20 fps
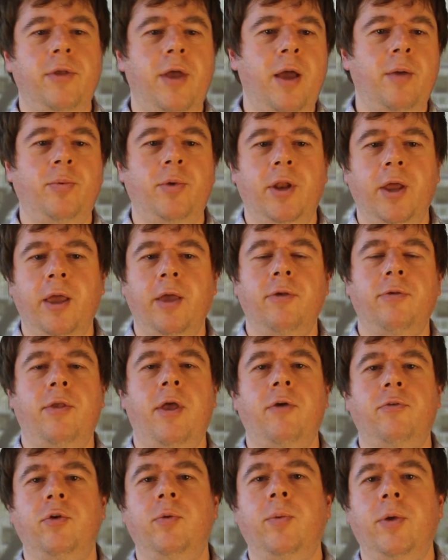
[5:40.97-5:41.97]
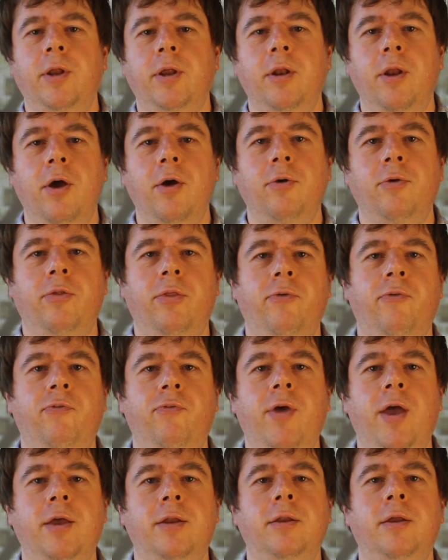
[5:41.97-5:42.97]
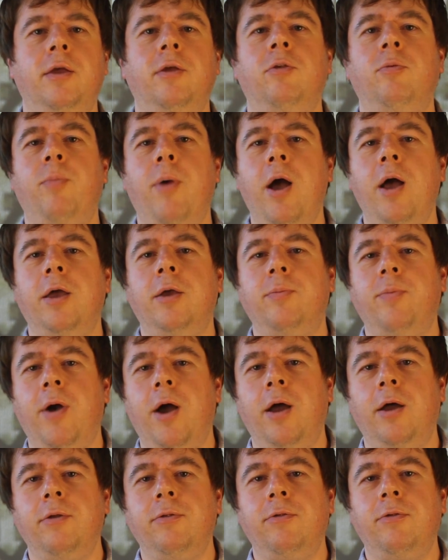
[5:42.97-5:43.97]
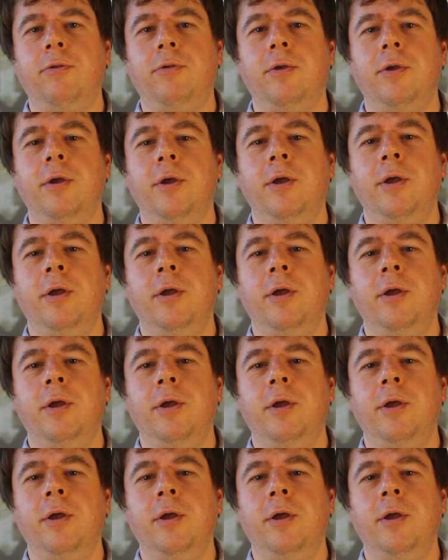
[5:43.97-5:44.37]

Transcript: happening is everybody knows the Fed is buying bonds,